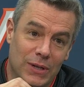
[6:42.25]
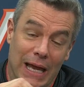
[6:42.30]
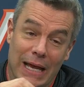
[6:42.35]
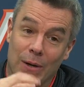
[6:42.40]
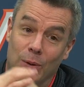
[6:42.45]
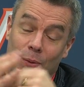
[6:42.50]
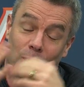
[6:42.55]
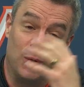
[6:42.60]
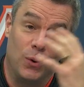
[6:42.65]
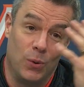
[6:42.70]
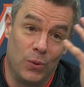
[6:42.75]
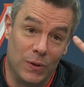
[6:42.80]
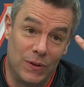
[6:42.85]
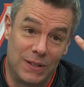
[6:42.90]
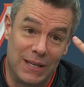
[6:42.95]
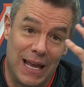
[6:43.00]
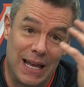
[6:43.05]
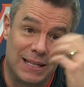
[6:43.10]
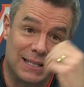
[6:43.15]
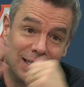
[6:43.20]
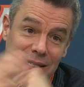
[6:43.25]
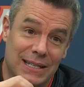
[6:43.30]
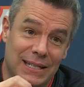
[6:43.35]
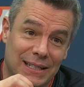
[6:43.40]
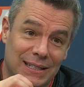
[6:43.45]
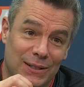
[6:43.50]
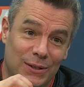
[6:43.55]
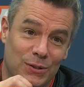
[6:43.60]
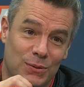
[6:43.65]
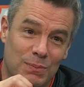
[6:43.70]
I don't know with
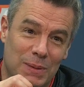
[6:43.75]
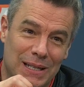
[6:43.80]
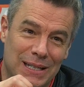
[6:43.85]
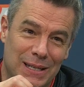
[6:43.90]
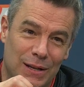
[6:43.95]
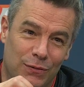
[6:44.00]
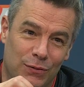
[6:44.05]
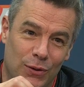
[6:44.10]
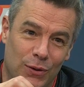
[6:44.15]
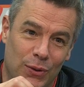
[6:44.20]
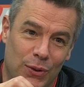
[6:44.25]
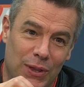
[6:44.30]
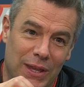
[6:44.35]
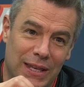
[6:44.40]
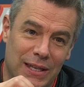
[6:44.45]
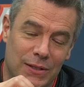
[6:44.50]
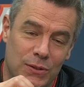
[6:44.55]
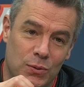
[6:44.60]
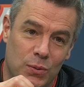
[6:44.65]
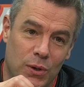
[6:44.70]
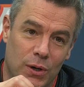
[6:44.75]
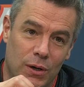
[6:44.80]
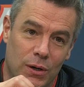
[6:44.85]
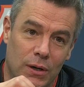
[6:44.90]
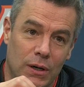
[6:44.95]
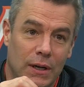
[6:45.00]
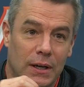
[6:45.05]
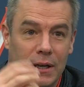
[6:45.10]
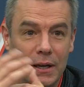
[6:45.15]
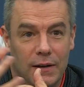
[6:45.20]
testing, there's been different things where
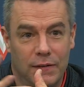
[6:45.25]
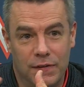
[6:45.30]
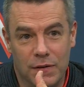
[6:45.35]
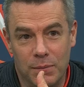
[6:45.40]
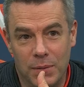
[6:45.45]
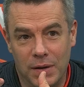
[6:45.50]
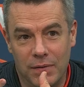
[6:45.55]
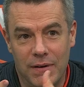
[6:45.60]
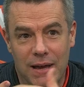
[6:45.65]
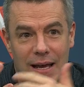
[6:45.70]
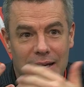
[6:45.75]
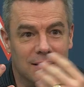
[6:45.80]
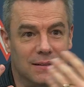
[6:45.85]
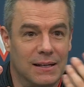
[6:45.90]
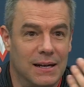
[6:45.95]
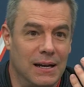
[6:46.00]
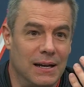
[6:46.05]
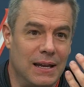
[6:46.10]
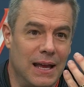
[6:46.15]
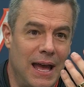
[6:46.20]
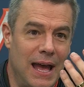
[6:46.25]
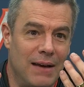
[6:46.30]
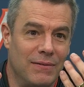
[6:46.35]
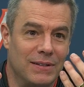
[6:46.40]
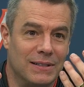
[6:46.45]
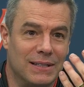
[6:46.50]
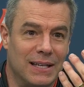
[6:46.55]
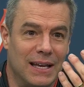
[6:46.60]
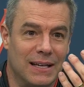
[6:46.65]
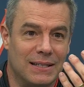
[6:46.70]
if you've been vaccinated, you
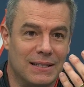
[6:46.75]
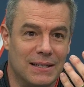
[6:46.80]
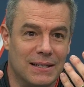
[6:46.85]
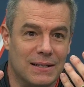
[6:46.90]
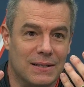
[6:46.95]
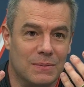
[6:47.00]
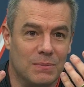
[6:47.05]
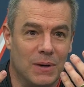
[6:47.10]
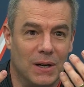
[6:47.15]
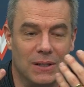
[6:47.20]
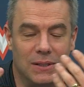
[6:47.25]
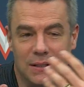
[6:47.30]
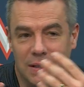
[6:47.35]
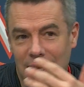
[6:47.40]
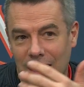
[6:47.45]
haven't tested as much.